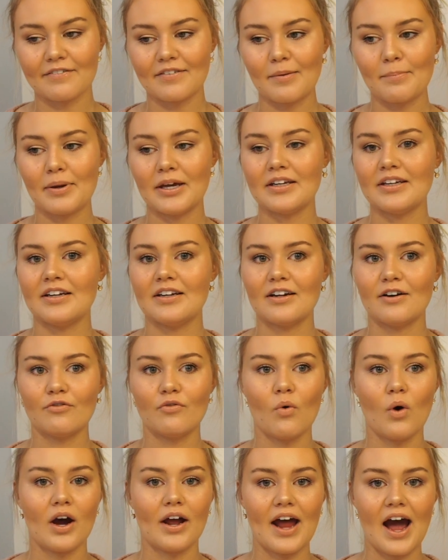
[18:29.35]
an opinion of
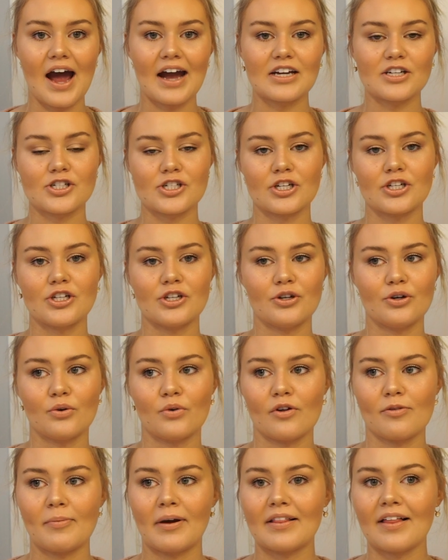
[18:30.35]
what I should do
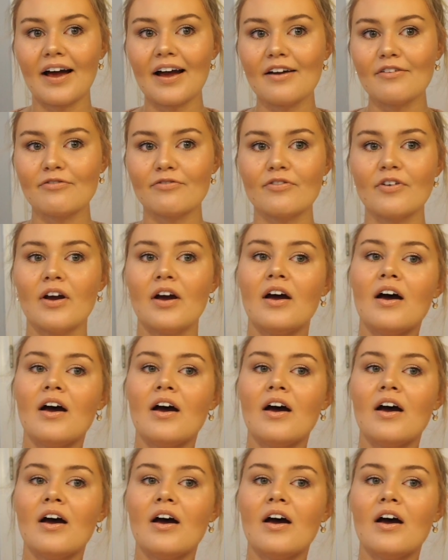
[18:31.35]
with my life.